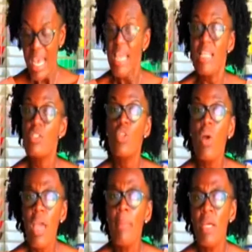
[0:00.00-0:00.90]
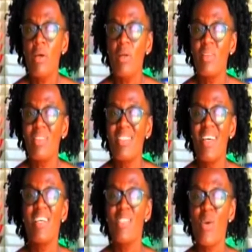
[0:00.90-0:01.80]
It is not chemical,
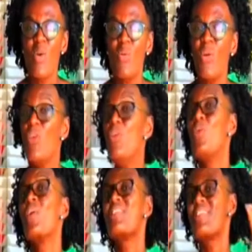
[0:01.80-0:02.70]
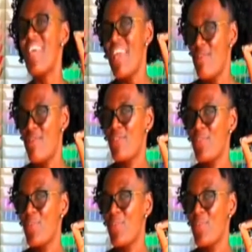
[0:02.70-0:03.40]
so you are safe.